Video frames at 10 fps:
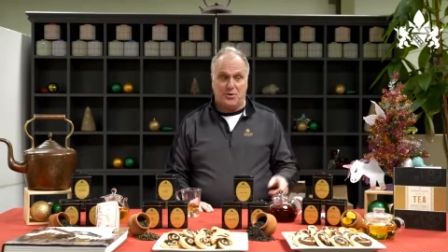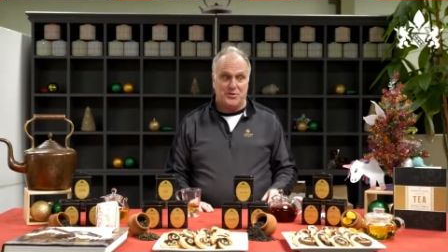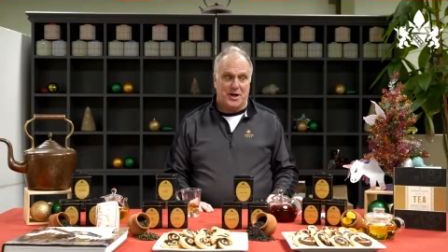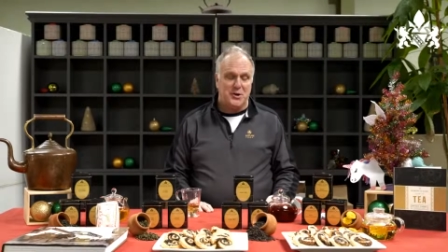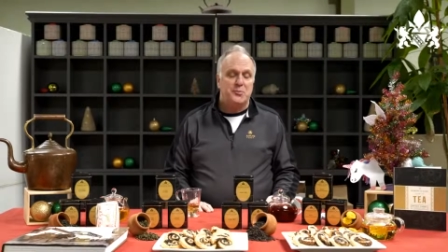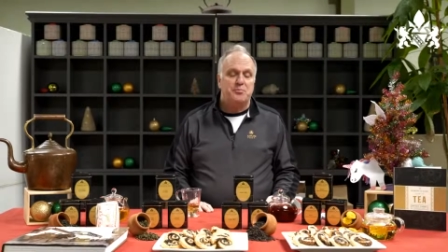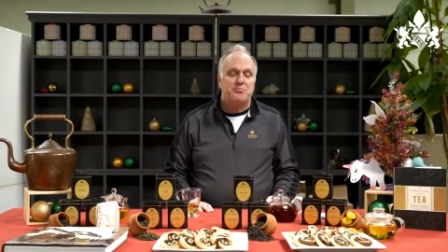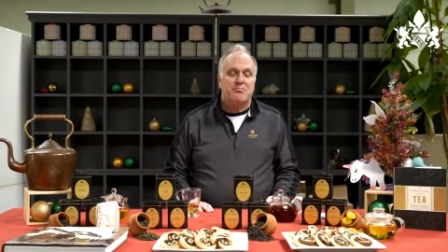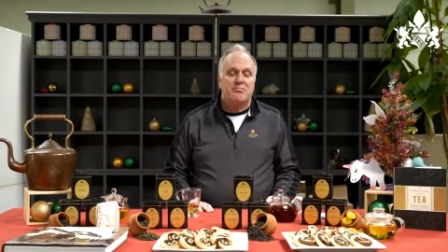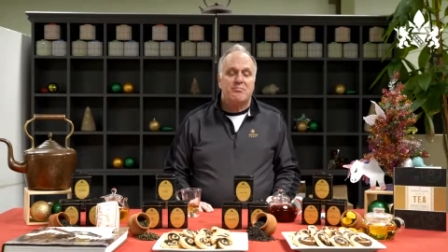Diner.
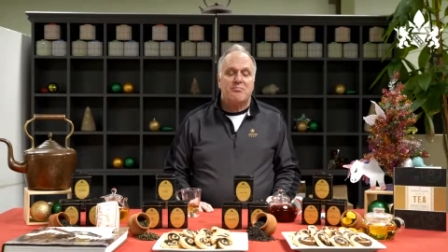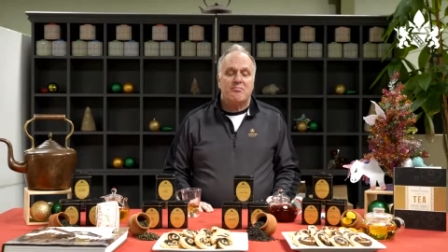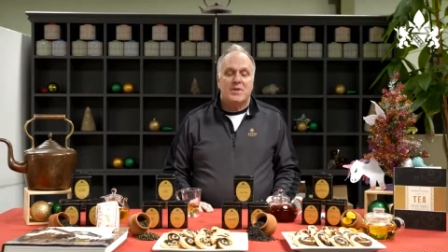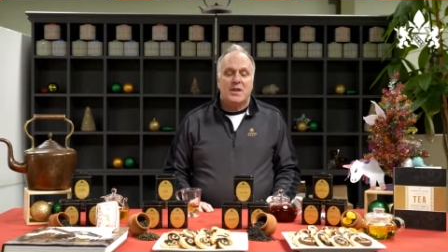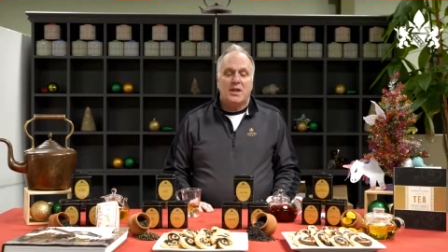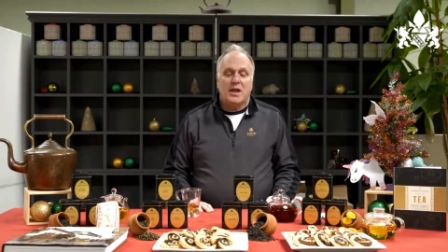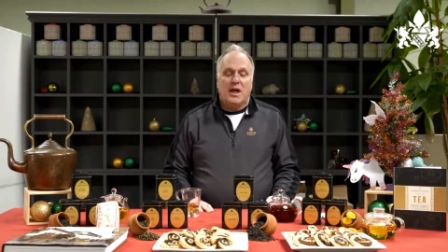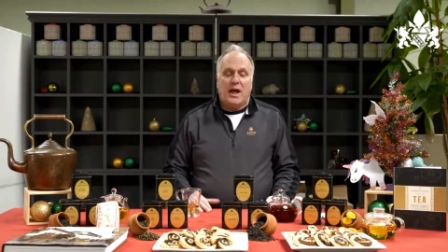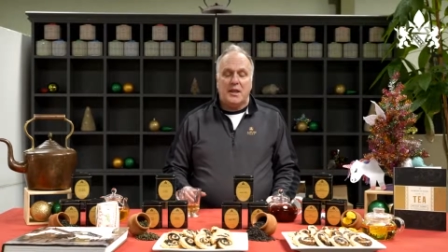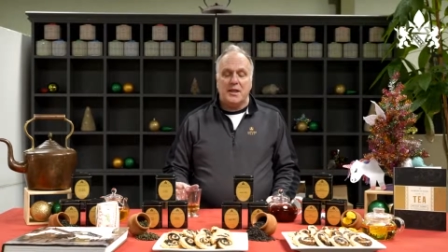
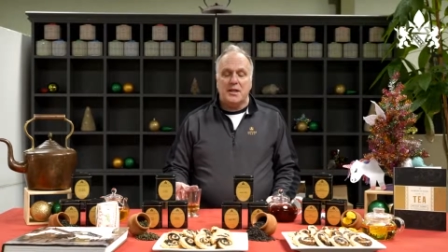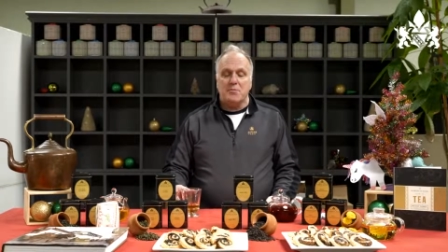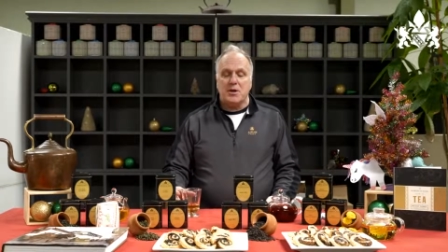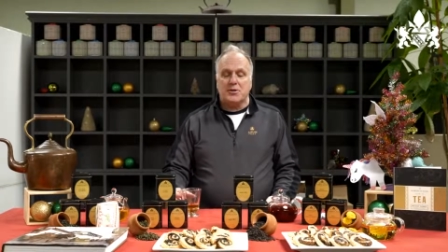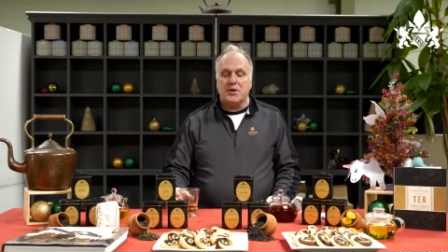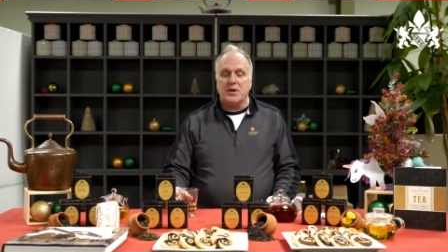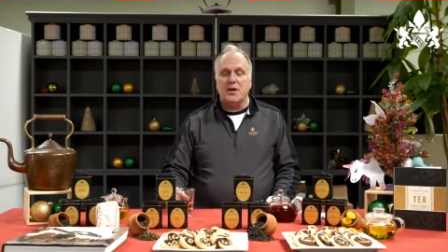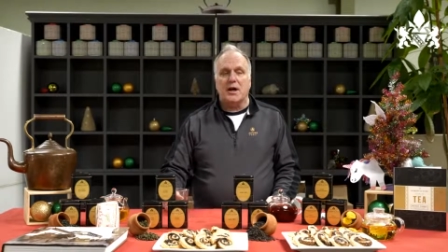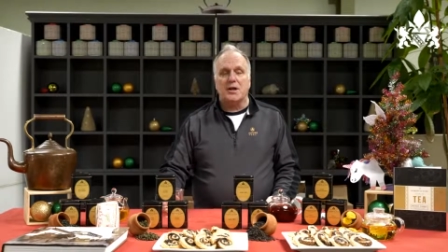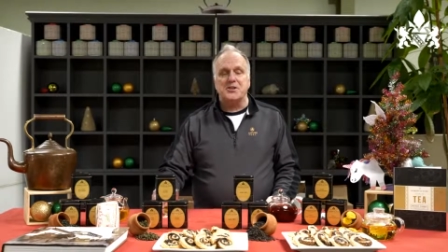And then they mixed in
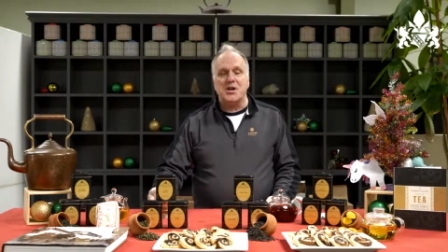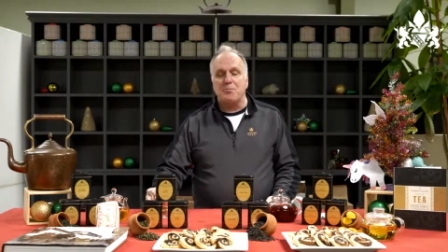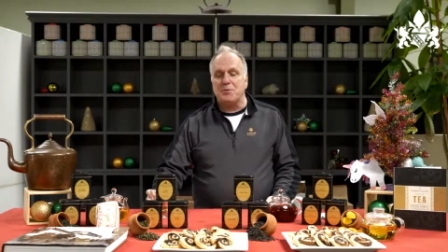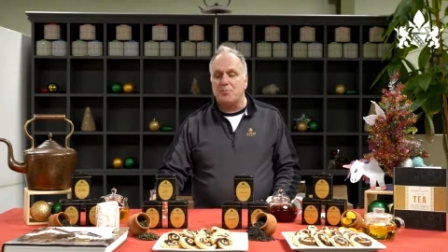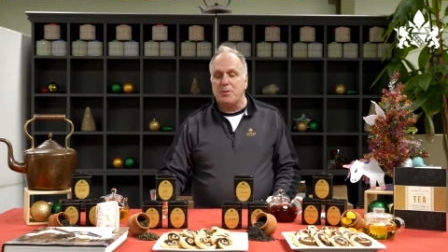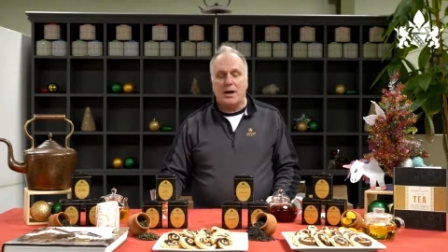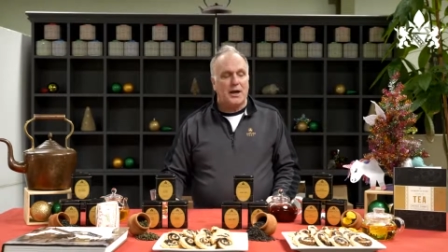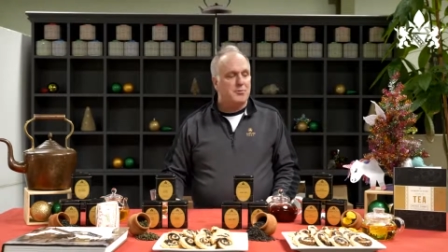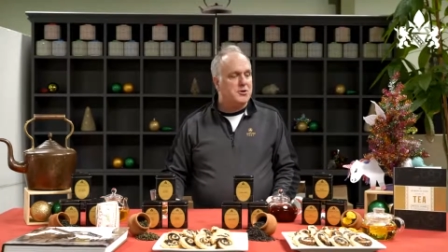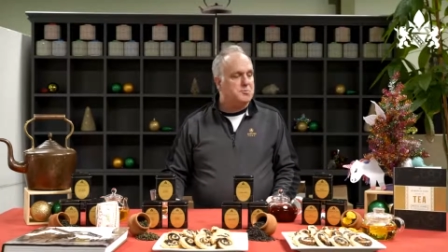chopped up
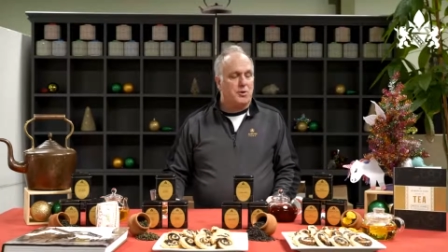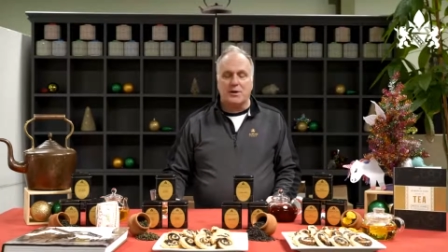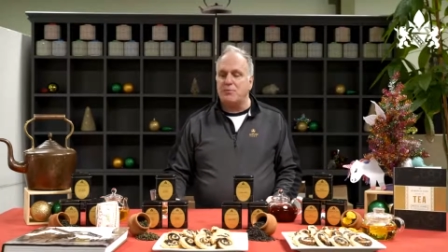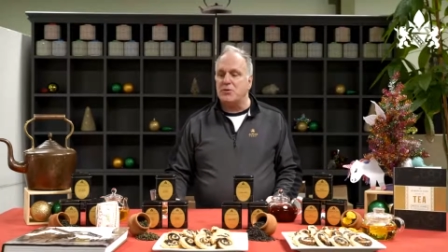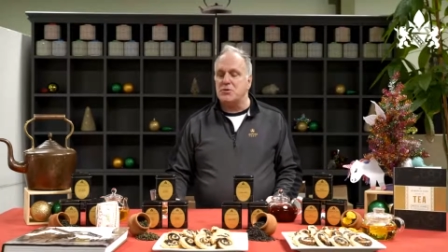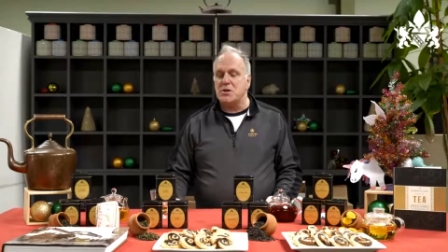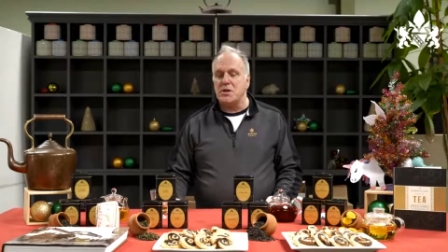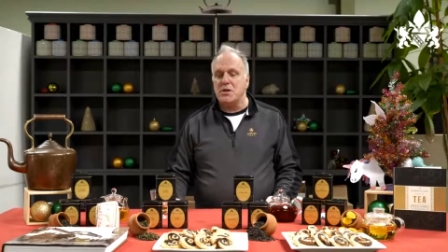Irish breakfast tea.